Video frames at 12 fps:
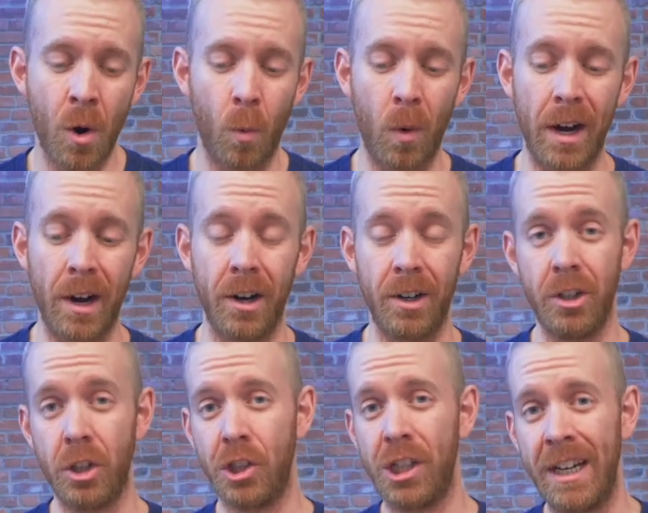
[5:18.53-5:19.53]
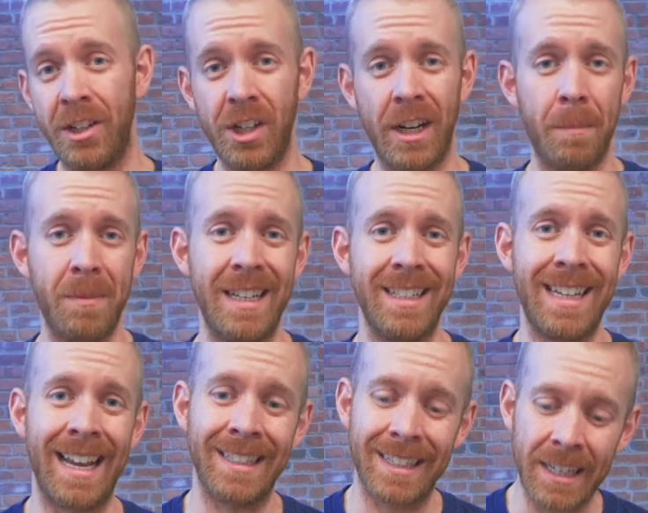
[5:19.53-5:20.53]
where you're changing up the
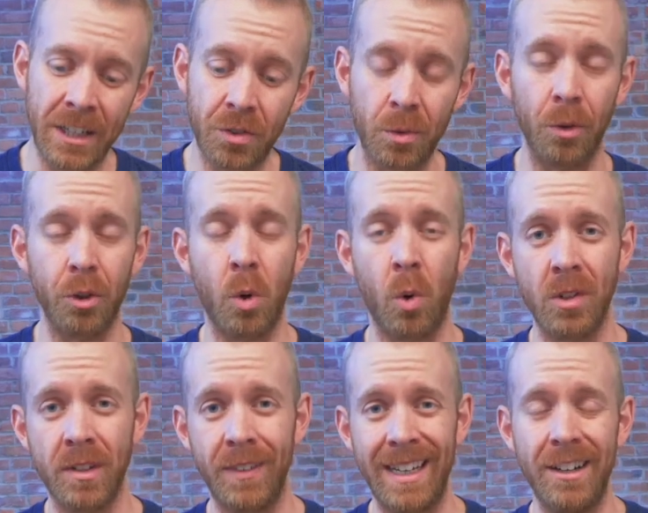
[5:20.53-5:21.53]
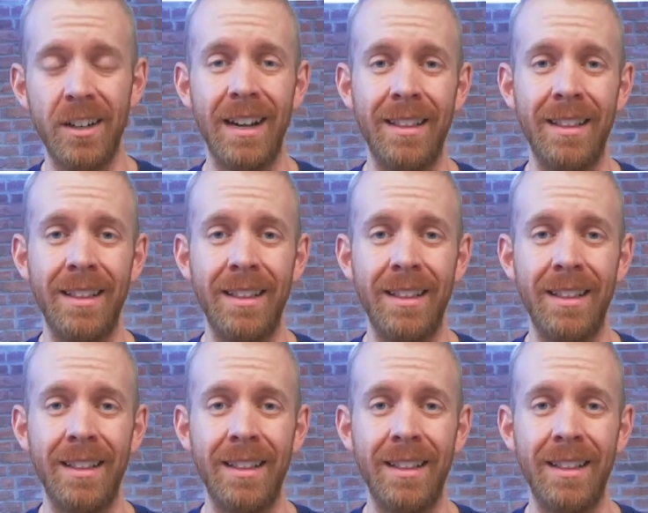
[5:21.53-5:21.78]
intensities throughout the course of a year,